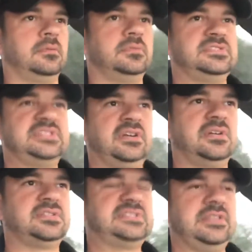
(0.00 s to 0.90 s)

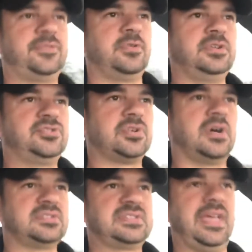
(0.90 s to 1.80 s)
Sierra C3
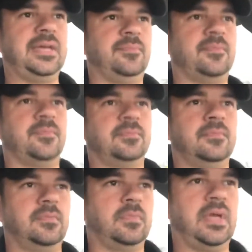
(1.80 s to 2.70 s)
trucks came,
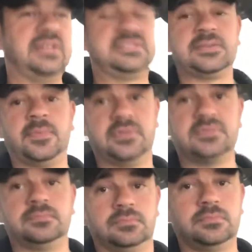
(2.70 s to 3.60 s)
as some of the
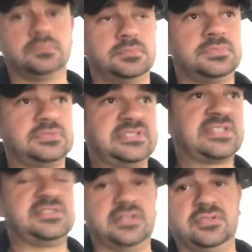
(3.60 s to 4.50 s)

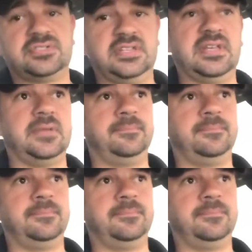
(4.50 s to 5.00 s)
6 liters did.